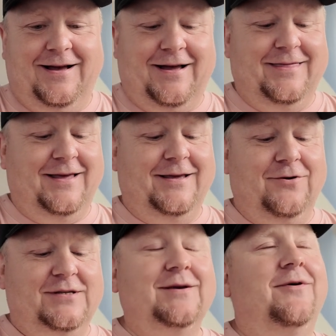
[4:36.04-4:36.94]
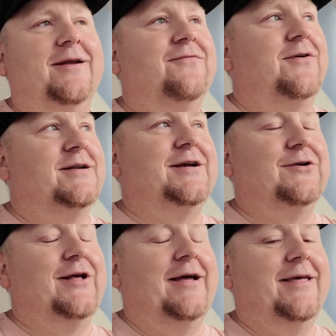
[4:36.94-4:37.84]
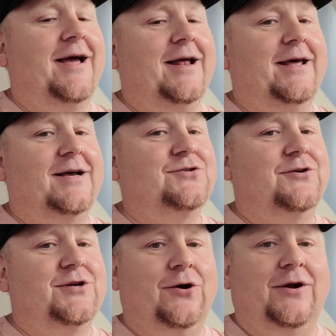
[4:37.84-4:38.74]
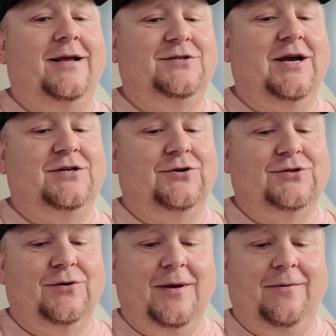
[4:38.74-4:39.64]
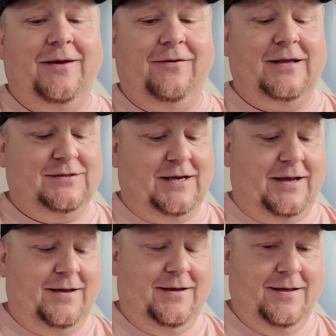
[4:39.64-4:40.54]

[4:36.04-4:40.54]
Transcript: I think there was someone in Frontierland that had extra Toad and Cheshire, so maybe you can see.